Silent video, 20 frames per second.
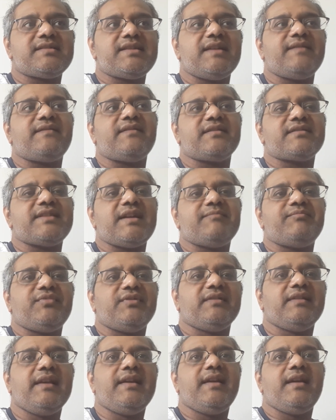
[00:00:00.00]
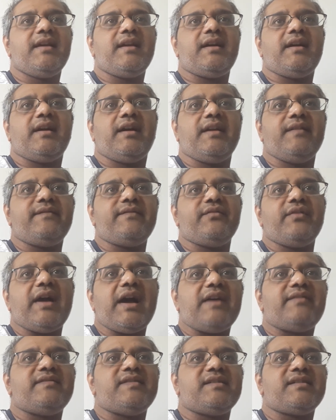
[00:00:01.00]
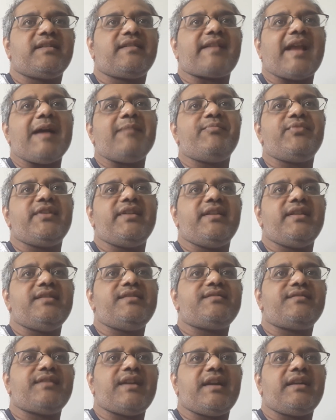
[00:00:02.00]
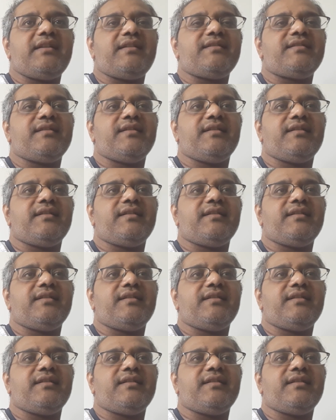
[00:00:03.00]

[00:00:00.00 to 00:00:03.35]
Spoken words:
Say for example, if you have a crappy internet